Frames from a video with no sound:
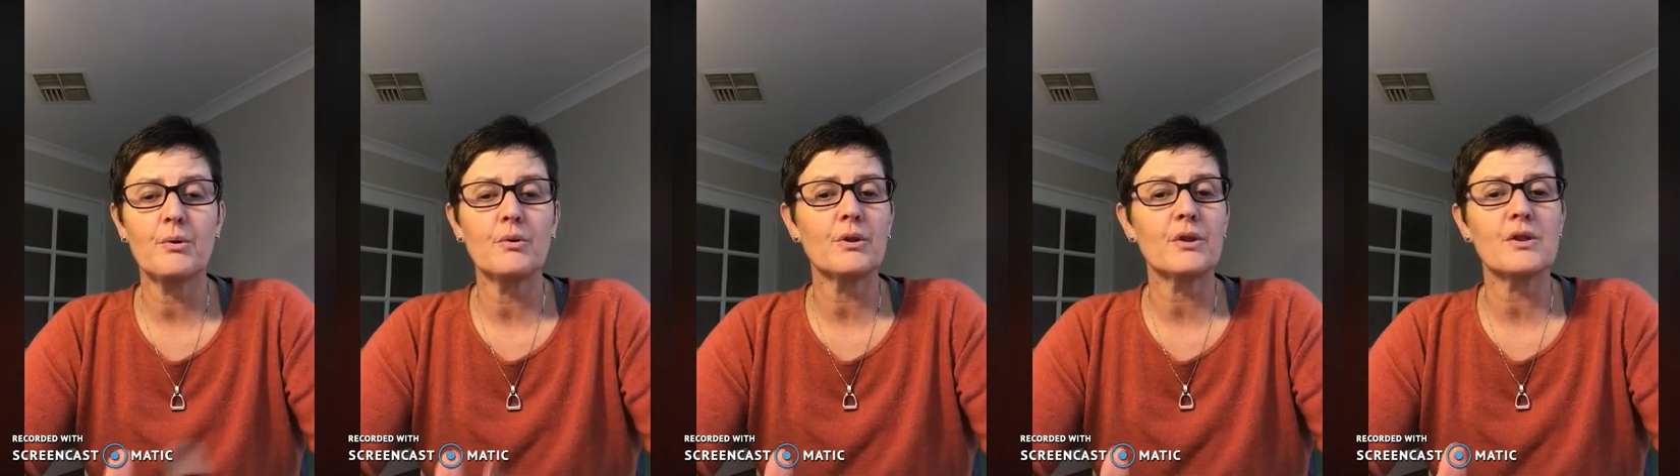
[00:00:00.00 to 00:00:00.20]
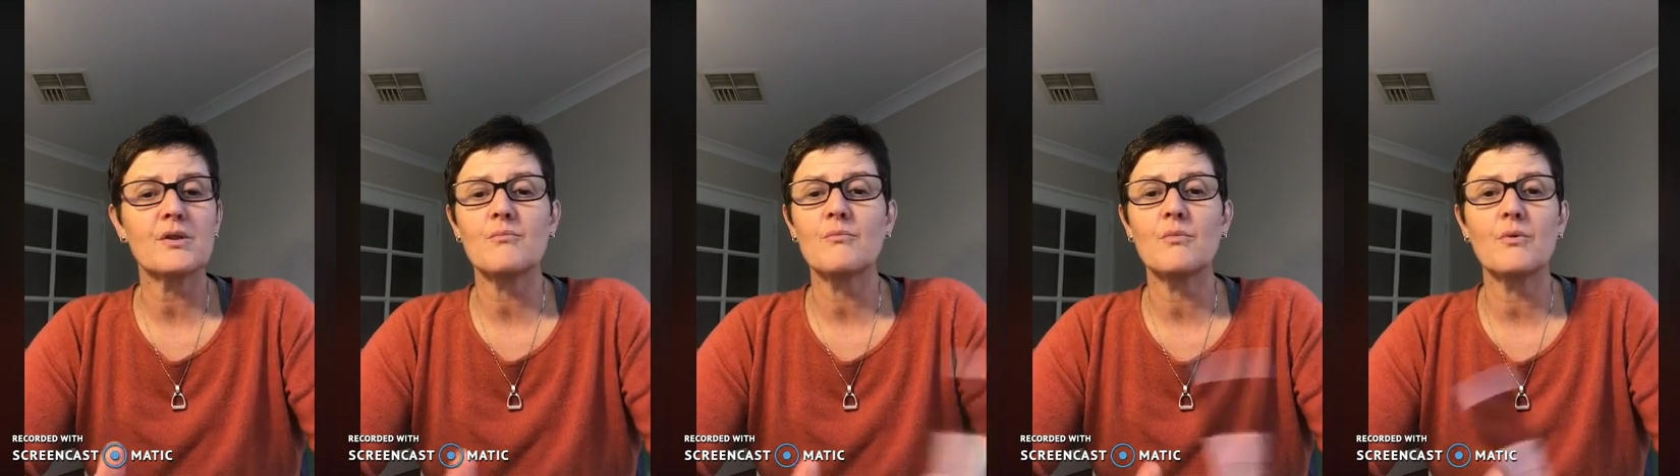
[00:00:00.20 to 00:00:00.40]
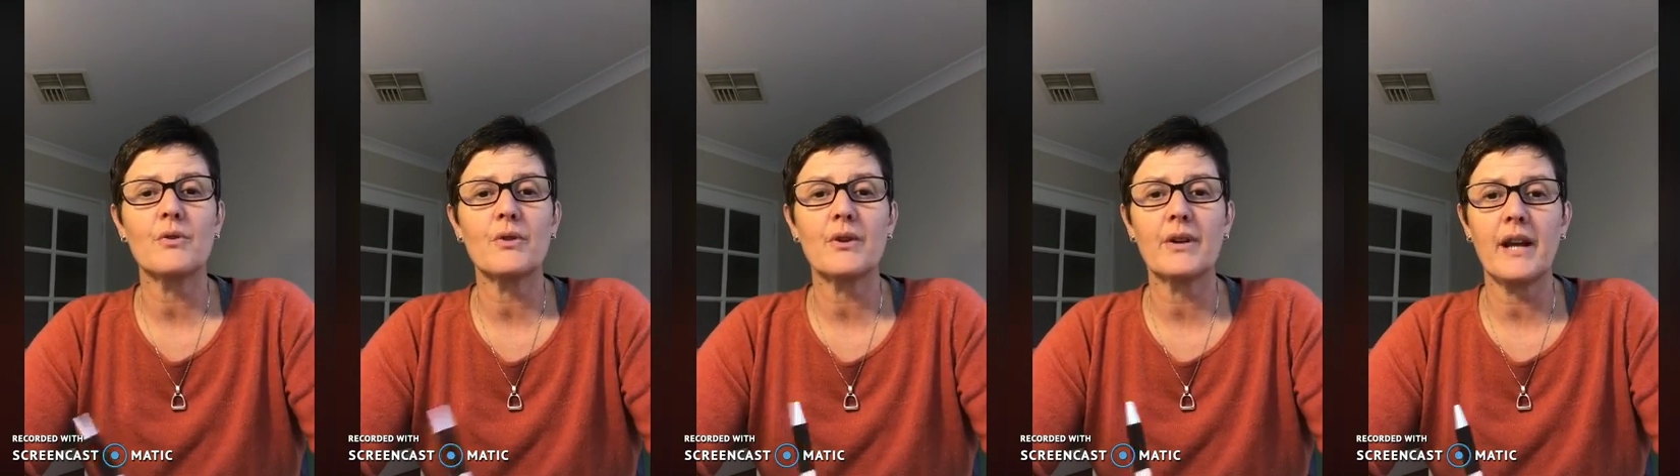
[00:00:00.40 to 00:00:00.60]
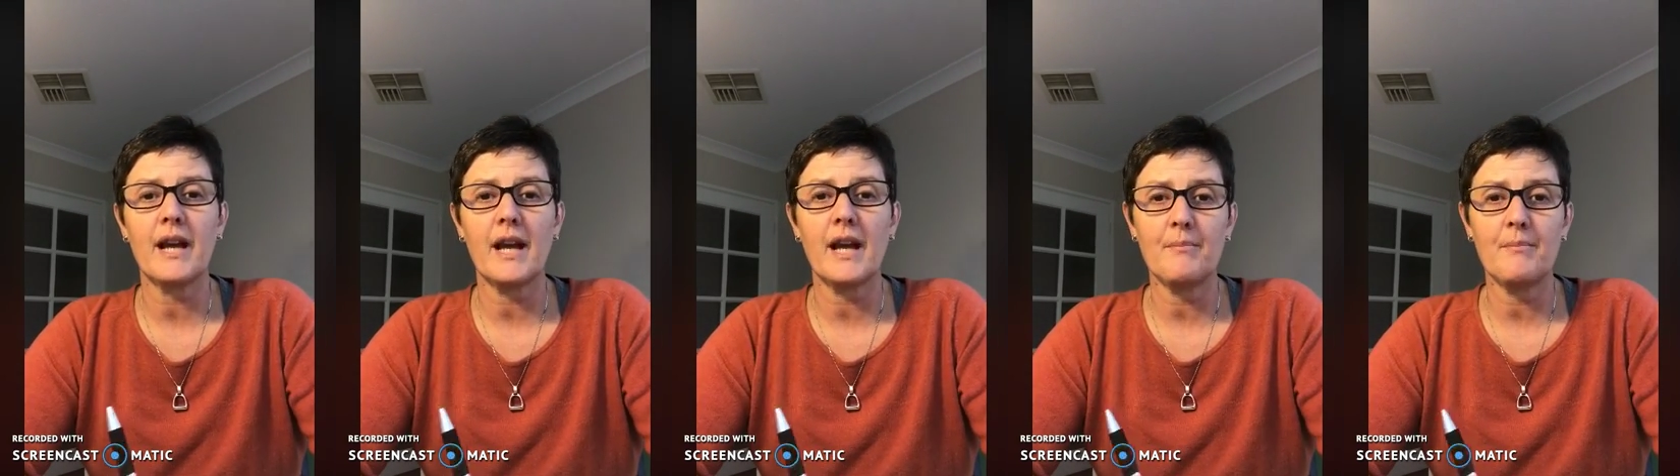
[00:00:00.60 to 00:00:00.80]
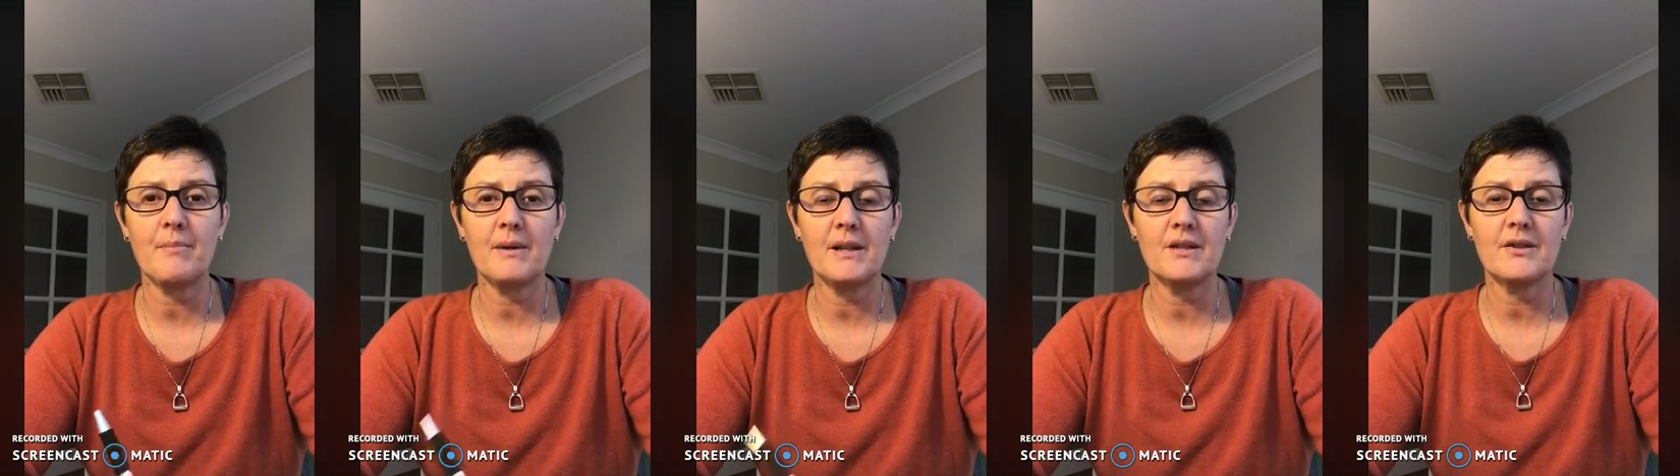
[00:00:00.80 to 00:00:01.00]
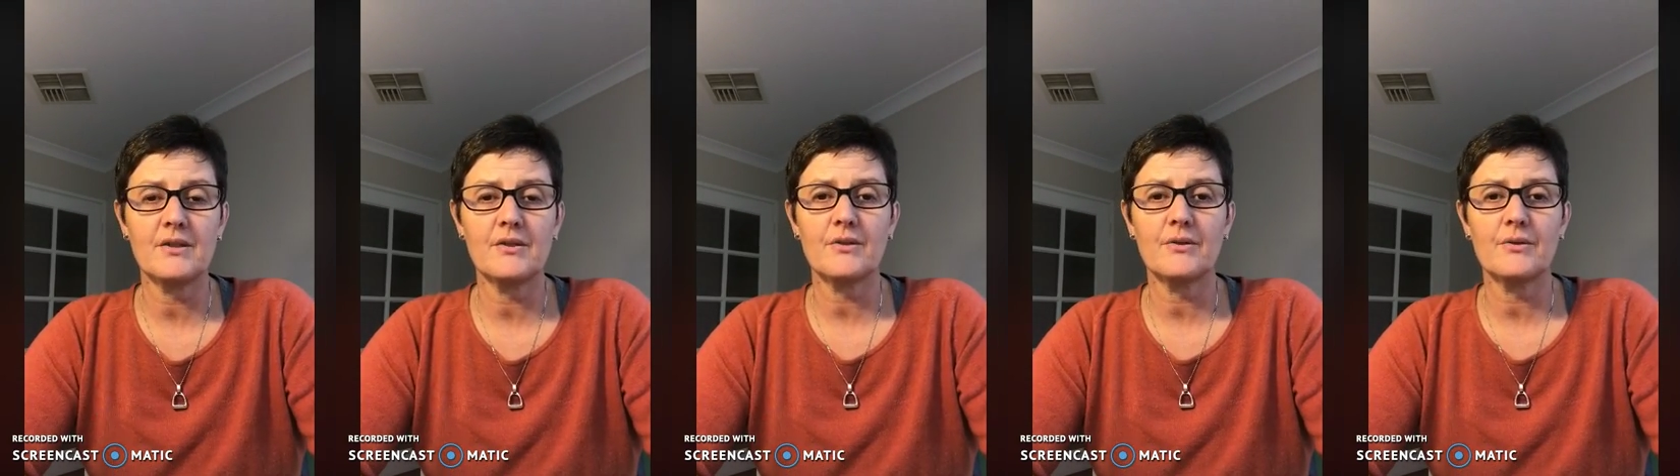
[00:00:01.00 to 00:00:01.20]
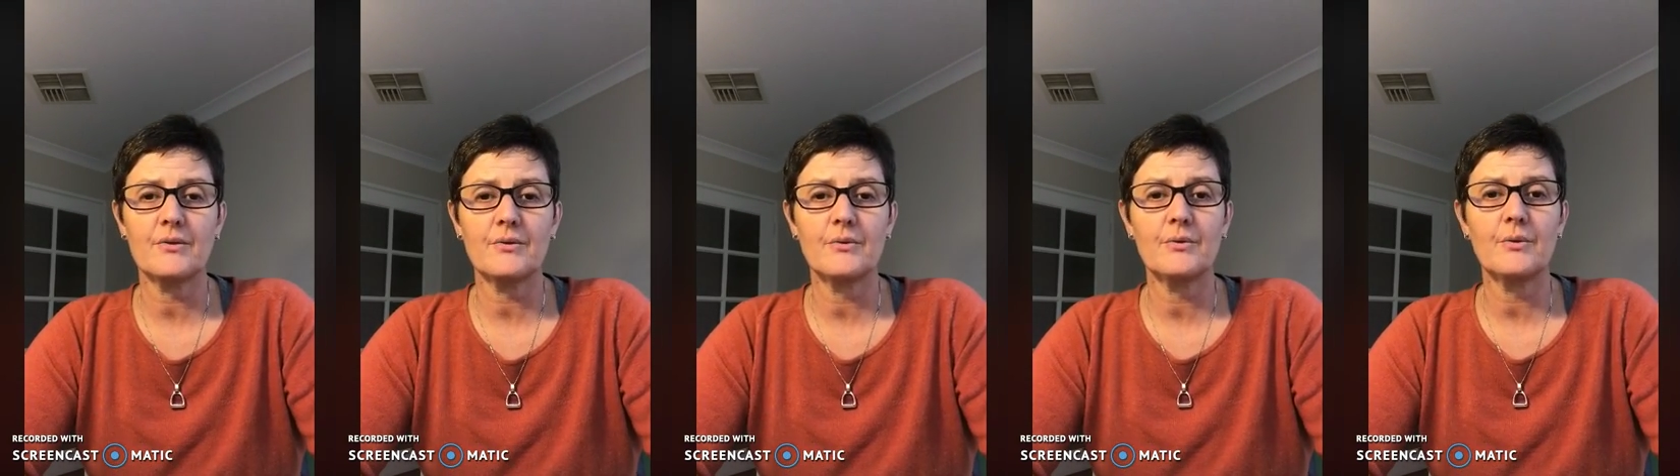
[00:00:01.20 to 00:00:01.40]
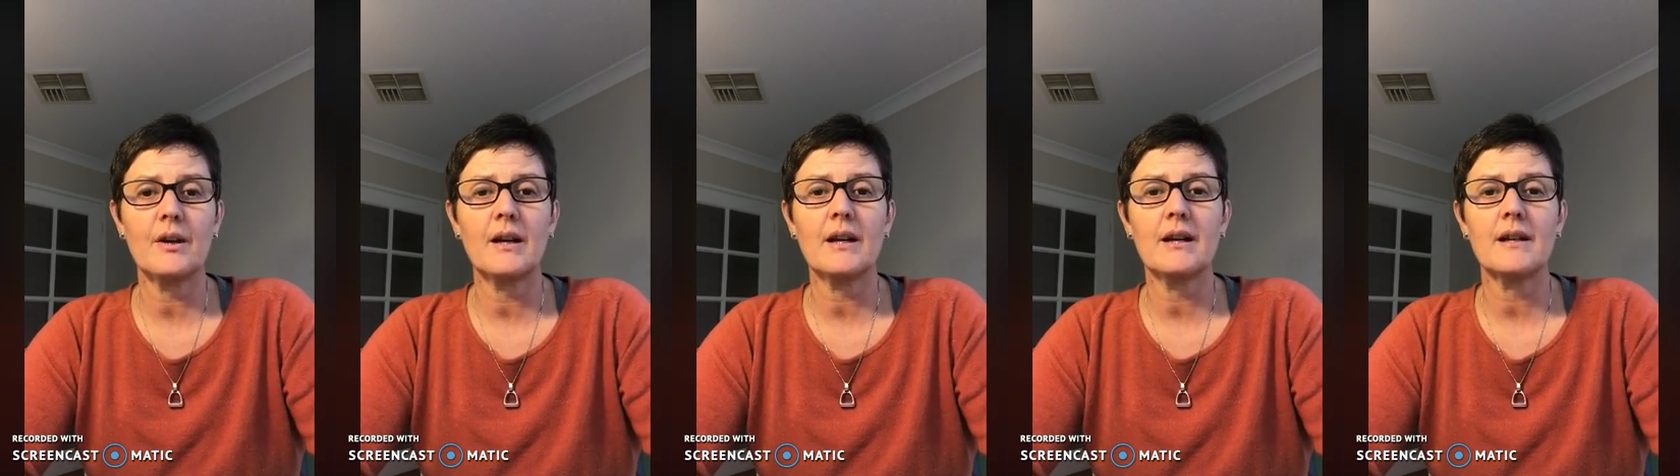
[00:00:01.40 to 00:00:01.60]
Paul is more than happy
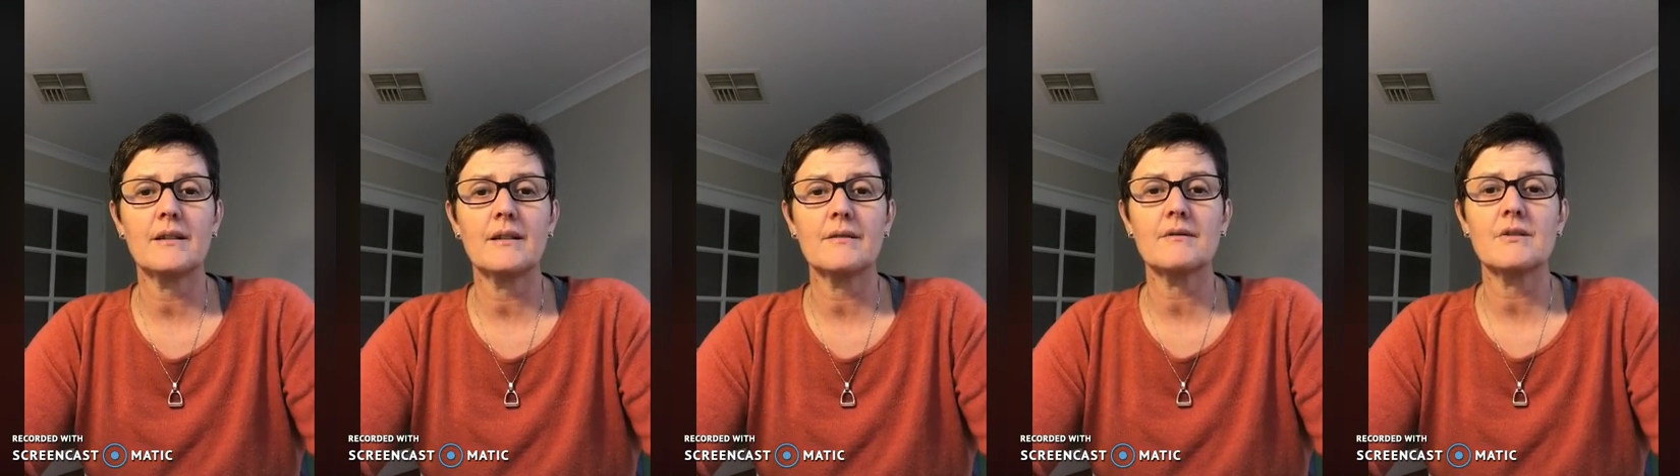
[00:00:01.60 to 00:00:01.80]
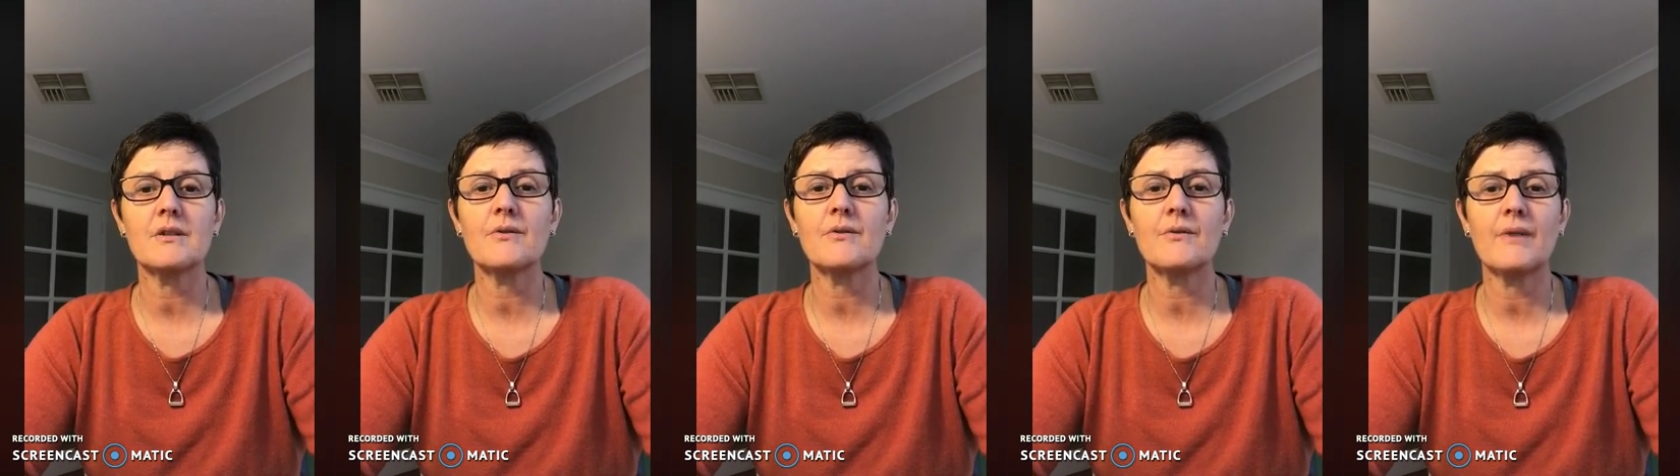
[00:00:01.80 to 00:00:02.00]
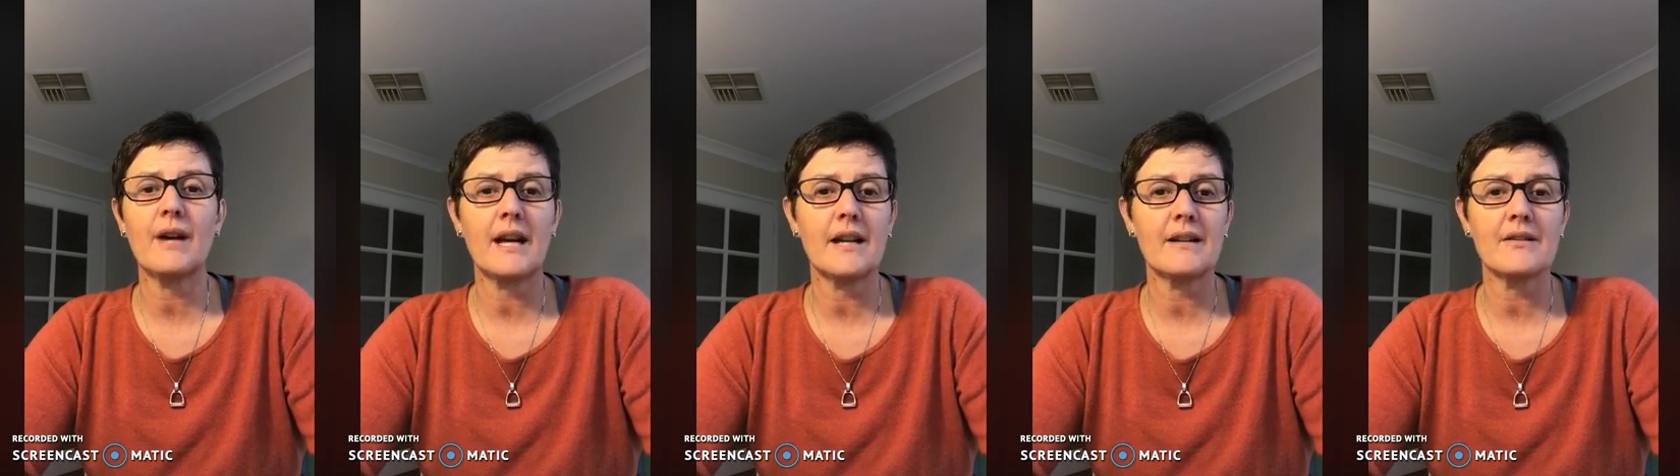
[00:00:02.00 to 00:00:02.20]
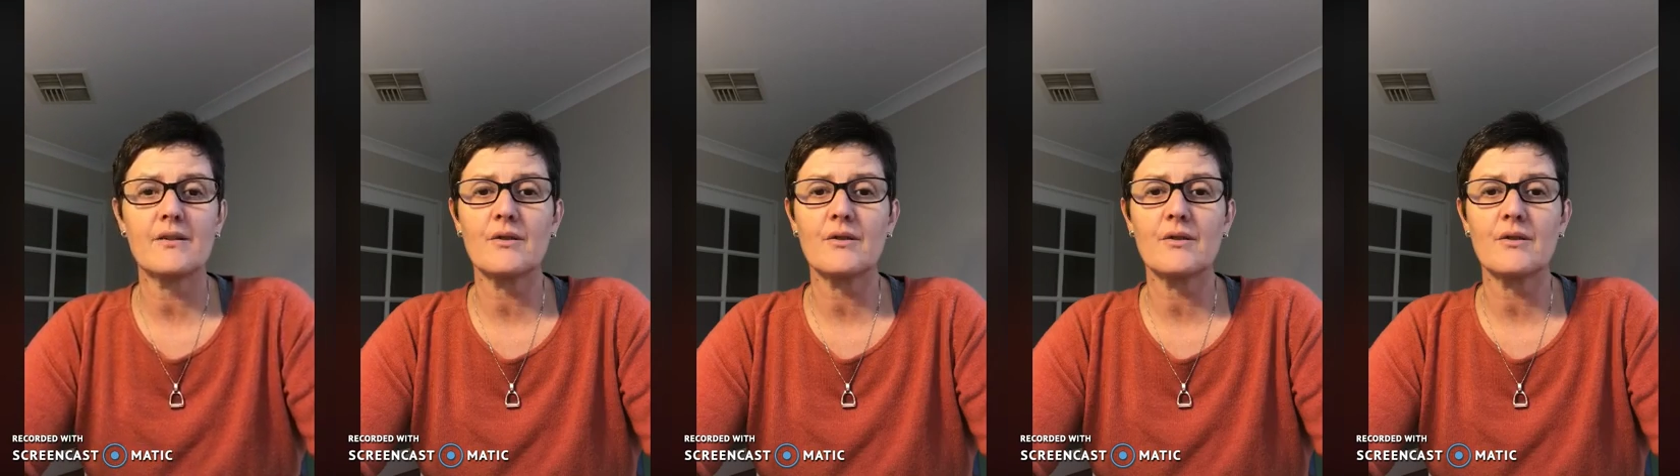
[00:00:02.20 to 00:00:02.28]
to